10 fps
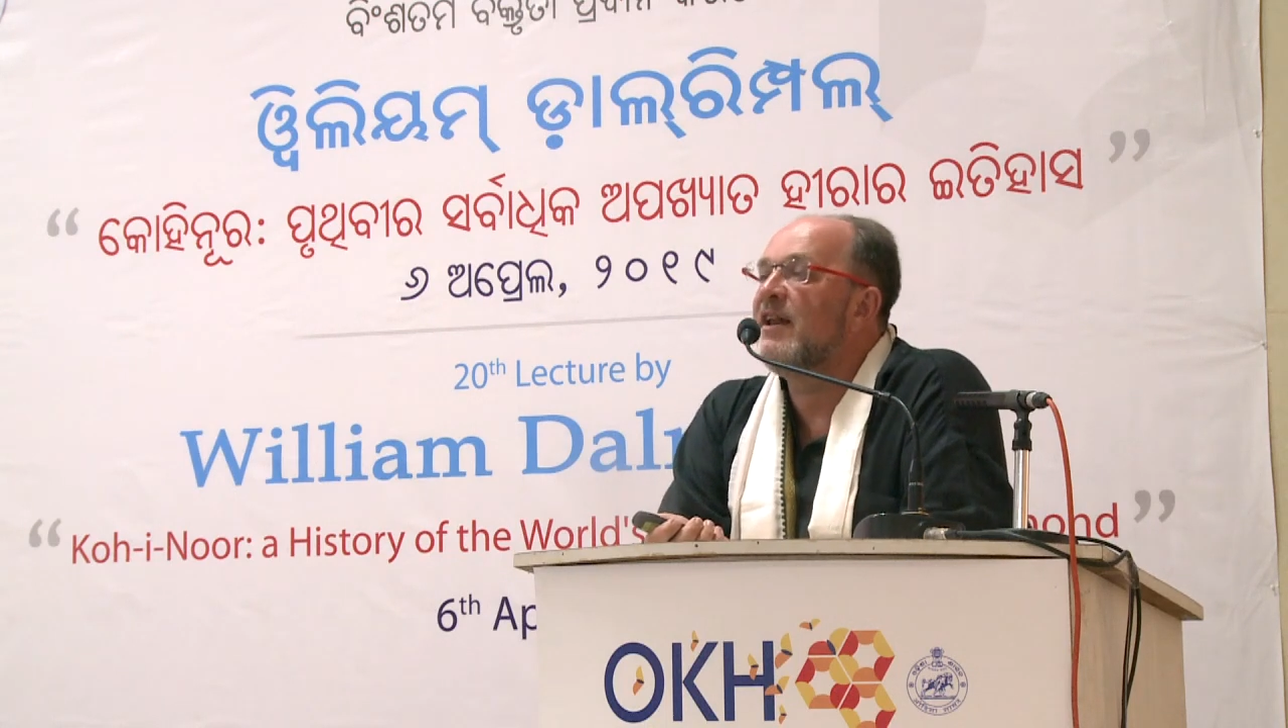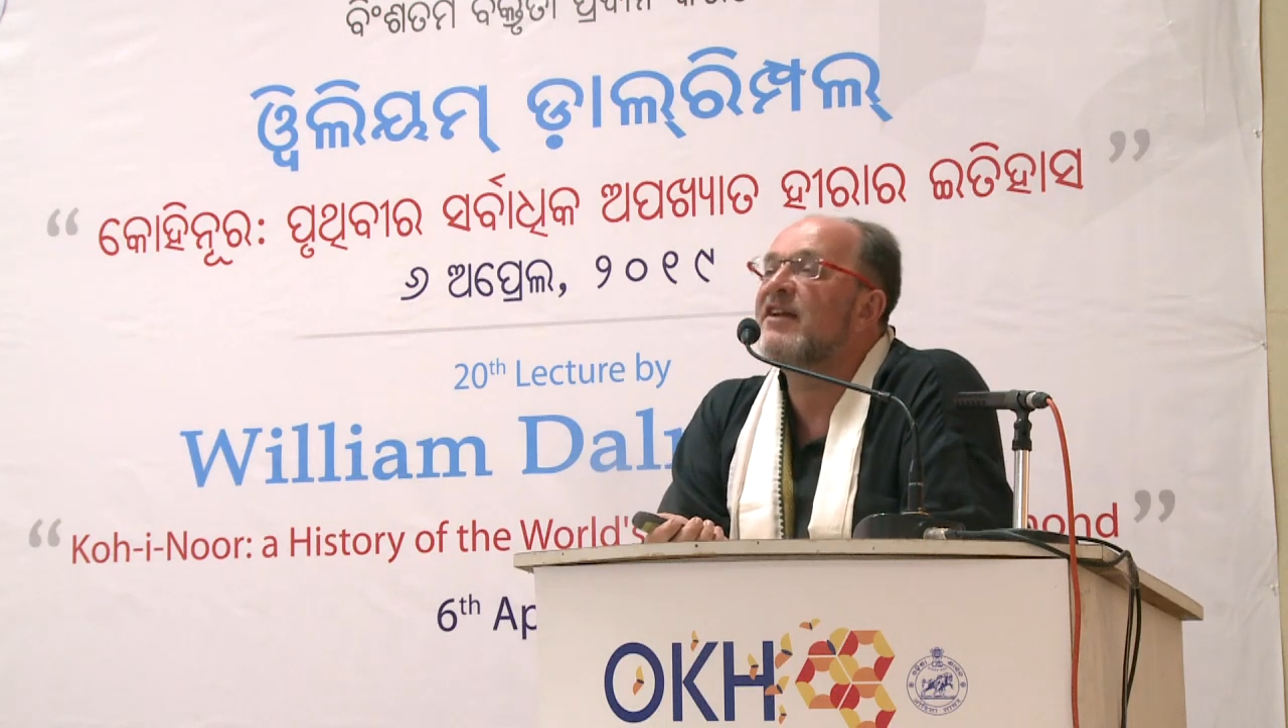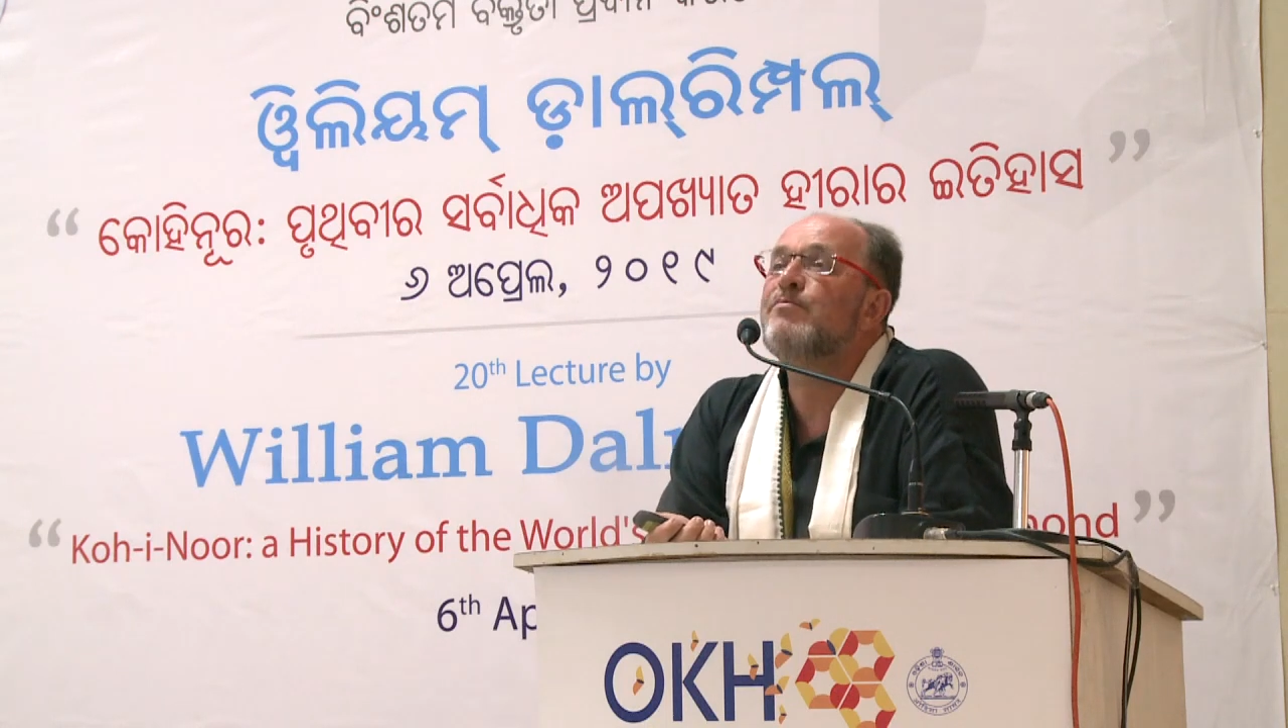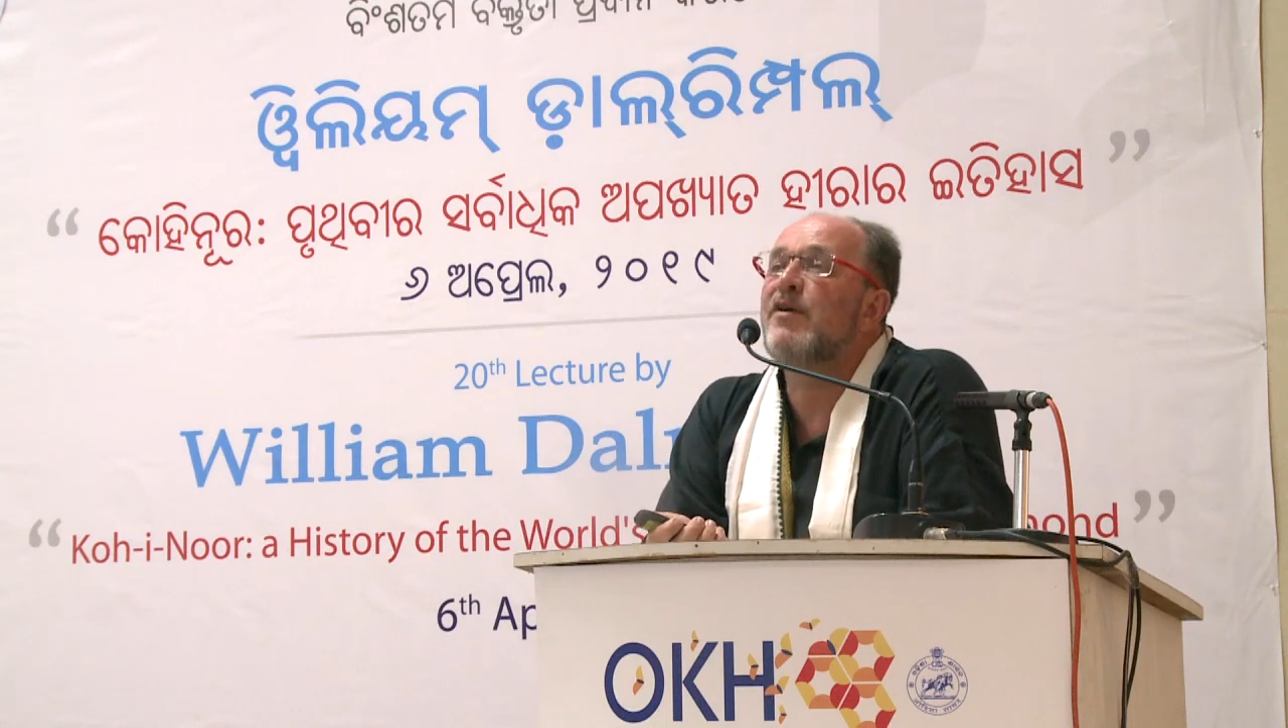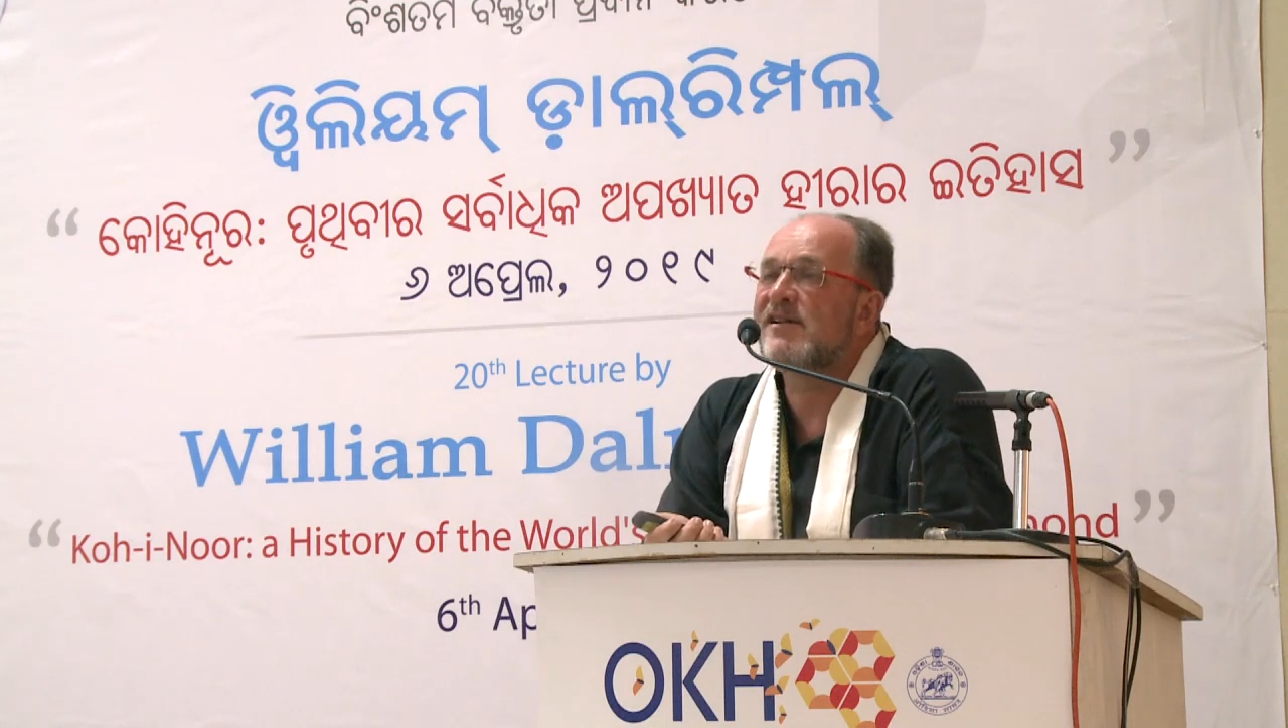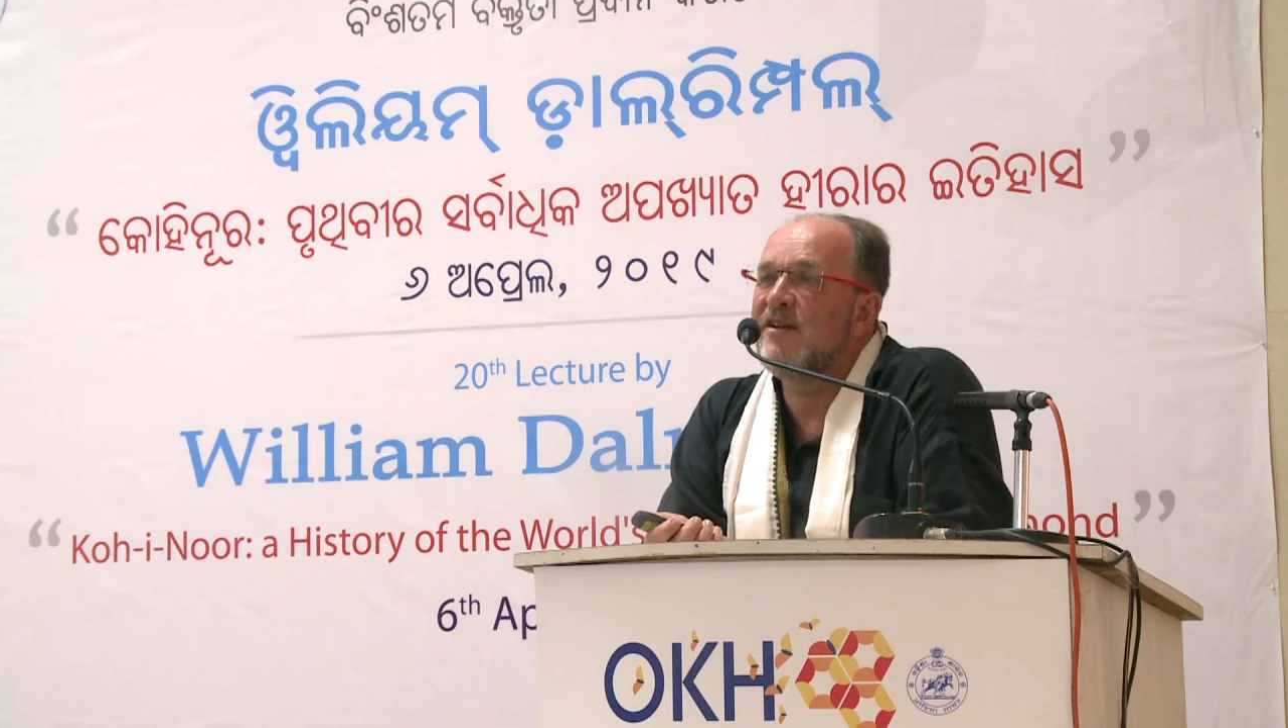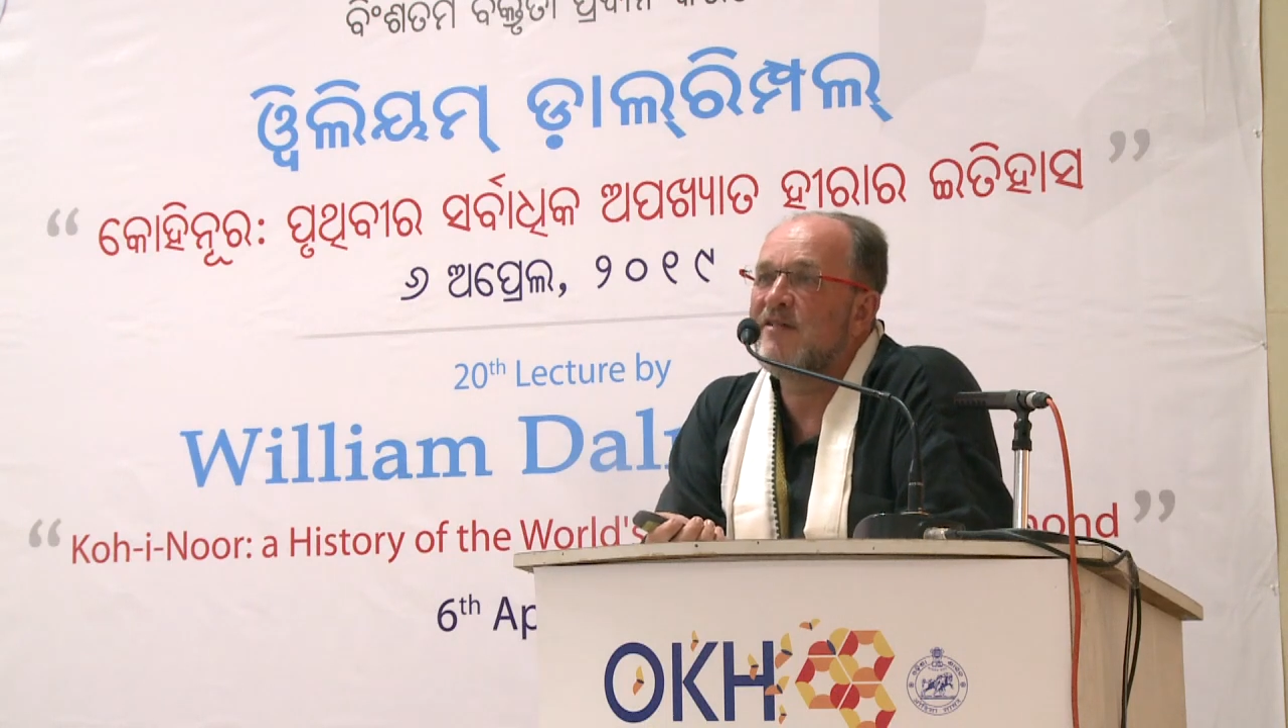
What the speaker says: less precious